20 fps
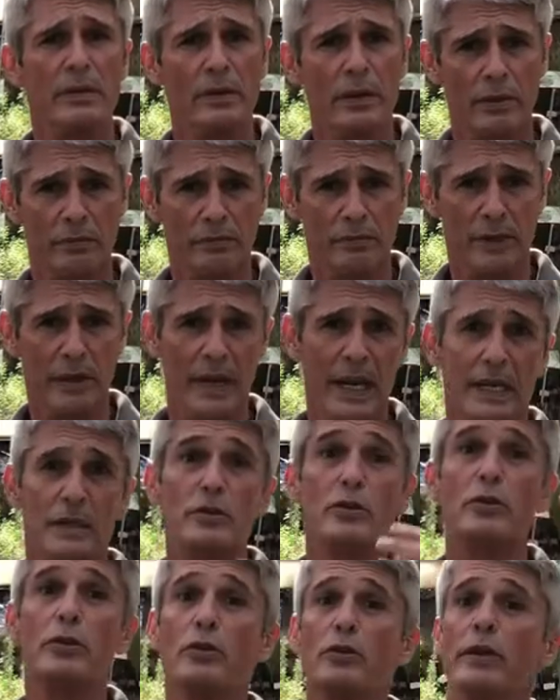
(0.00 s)
the, the
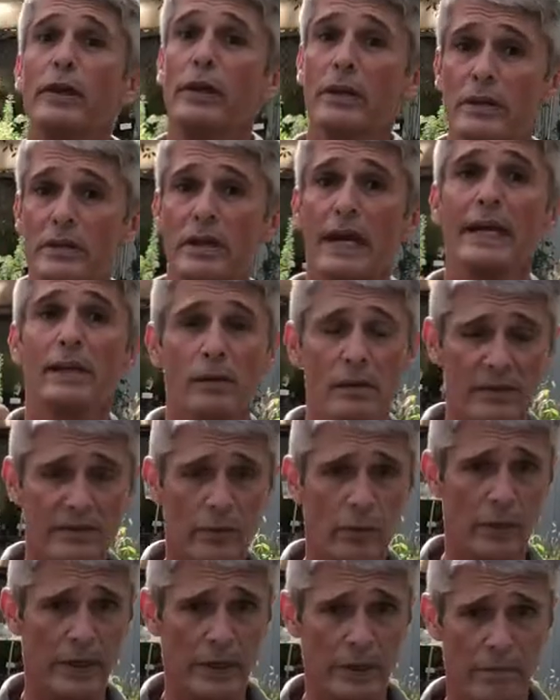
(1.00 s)
next two year cycles
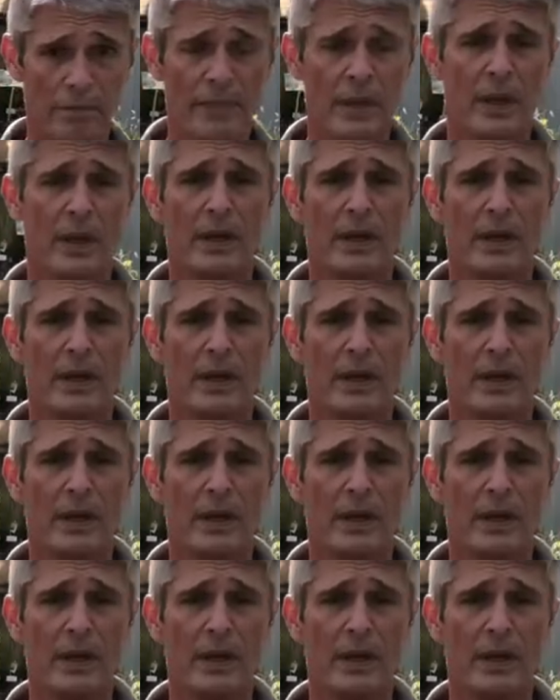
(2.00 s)
for you.